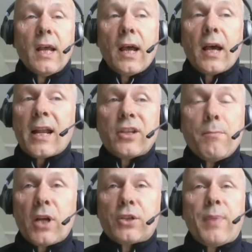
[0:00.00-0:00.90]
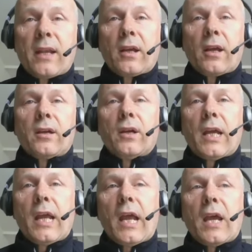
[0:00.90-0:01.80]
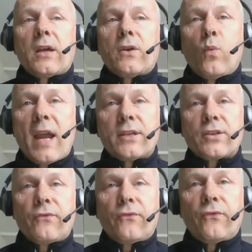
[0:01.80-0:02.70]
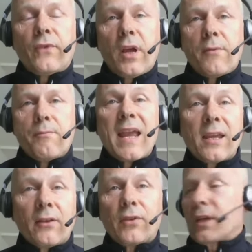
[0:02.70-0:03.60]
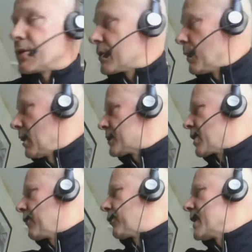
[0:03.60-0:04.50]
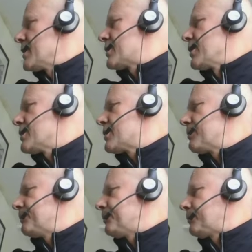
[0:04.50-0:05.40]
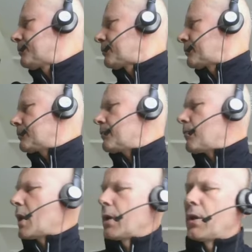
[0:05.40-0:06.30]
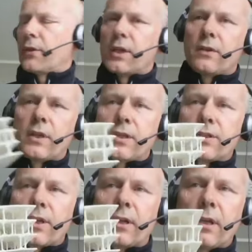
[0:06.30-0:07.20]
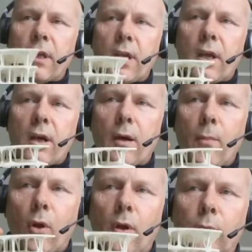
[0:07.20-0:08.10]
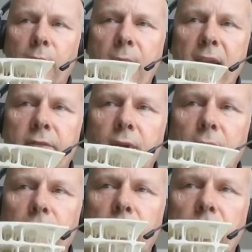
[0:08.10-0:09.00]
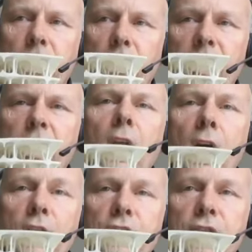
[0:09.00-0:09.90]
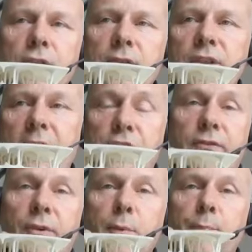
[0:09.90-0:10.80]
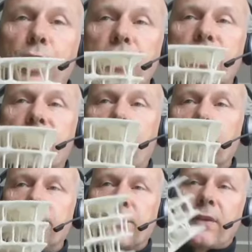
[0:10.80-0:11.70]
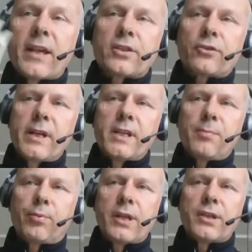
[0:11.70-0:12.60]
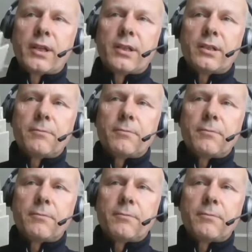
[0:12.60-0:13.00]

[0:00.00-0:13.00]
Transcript: and actually much better ways of making things as well. So for instance, this is a model we made of an enlarged section from a bird skull, and that's 3D printed.